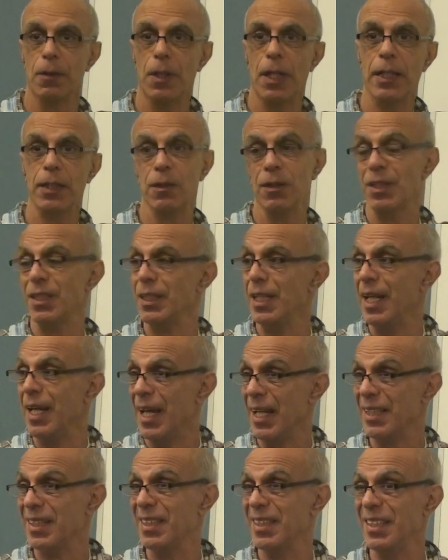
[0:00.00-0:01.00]
I could say
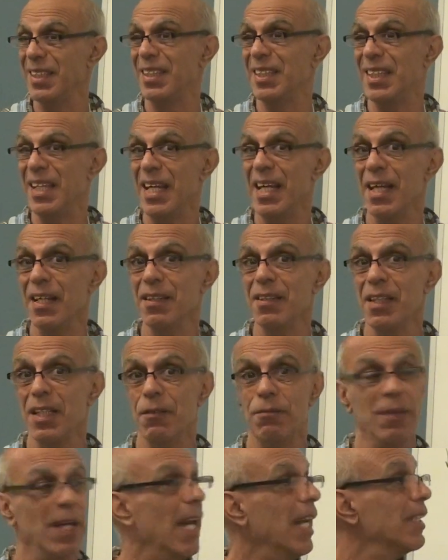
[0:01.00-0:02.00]
x is 10.
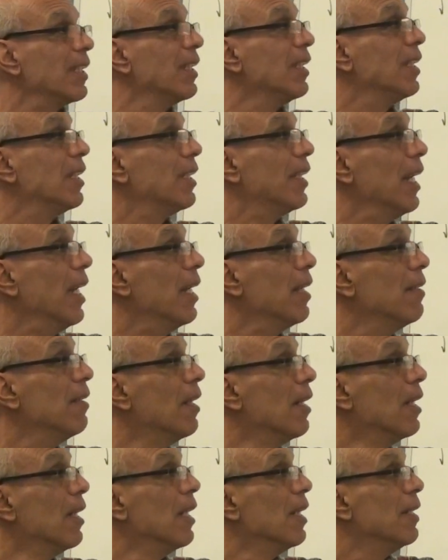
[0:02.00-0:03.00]
If x is 10,
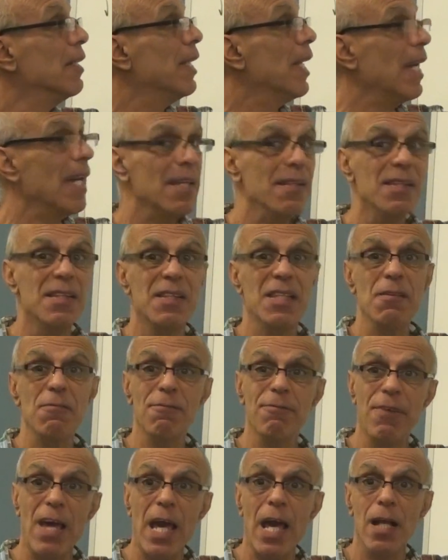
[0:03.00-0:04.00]
then the
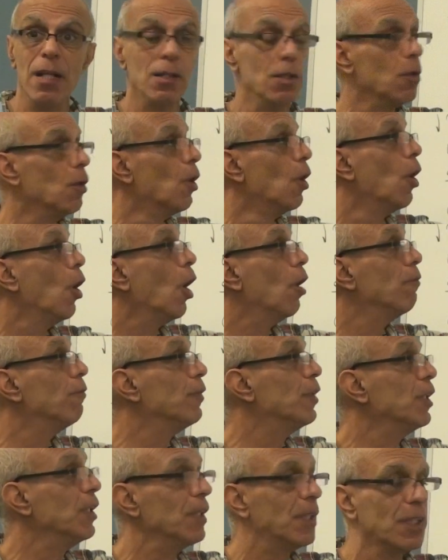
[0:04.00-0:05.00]
value of
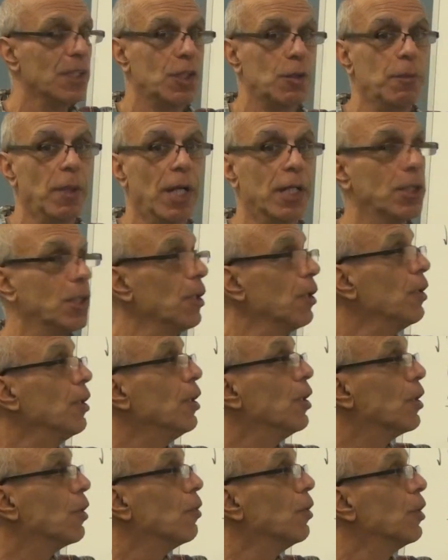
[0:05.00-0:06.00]
this expression
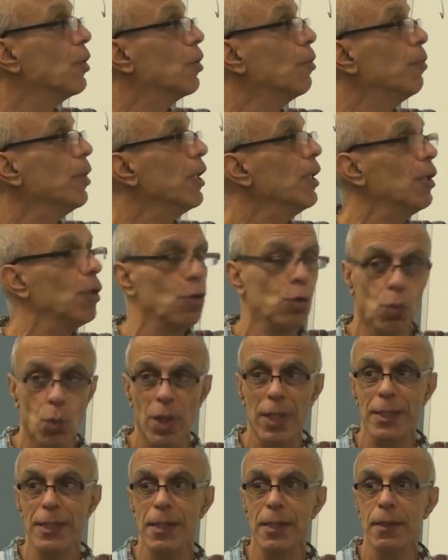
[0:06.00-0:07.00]
is going to be
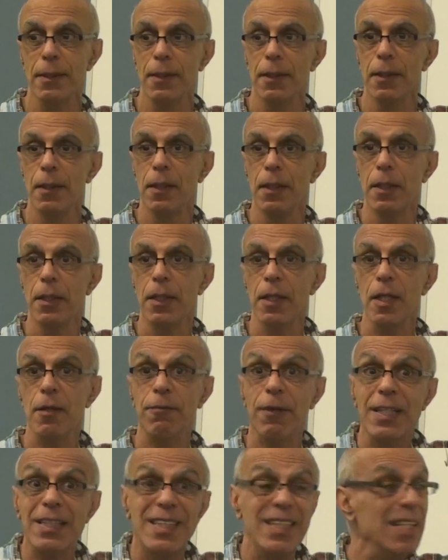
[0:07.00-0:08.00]
20. If
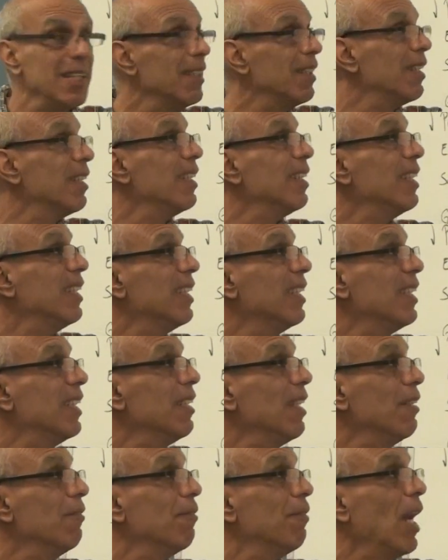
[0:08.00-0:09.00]
I say the
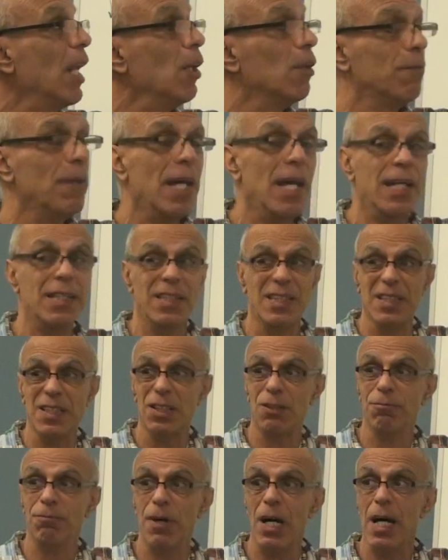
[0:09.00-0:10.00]
value of x is
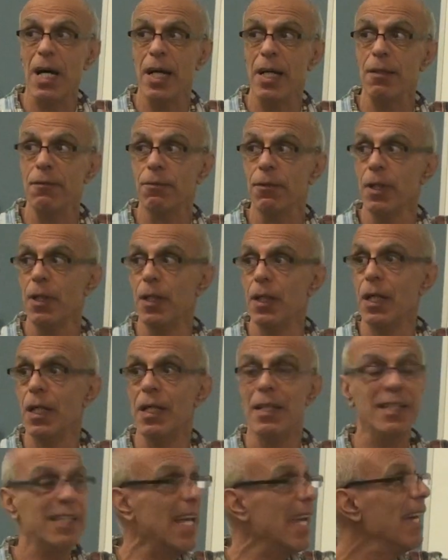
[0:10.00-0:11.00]
5,
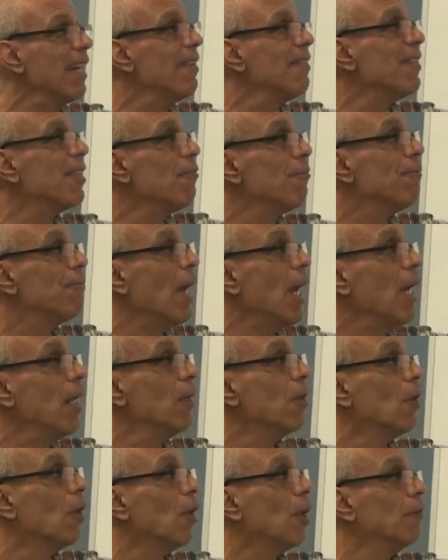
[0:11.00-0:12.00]
then the
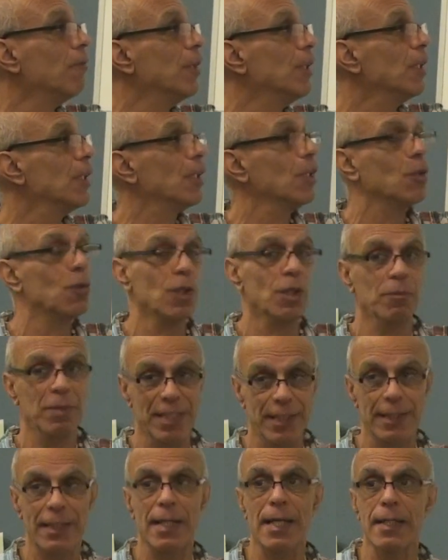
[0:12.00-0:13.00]
value of this is going to be
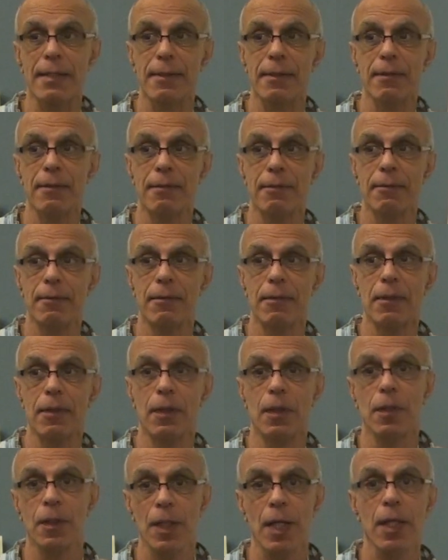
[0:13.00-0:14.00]
10.
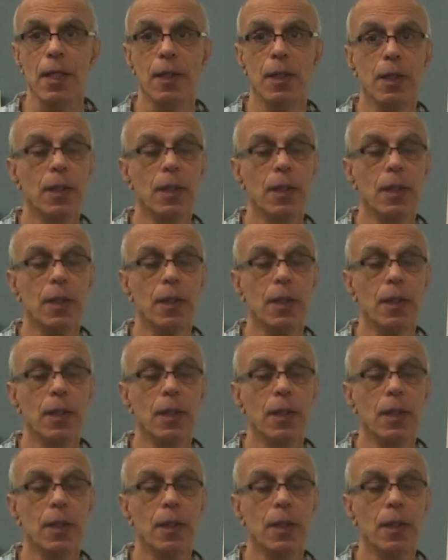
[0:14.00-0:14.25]
Okay?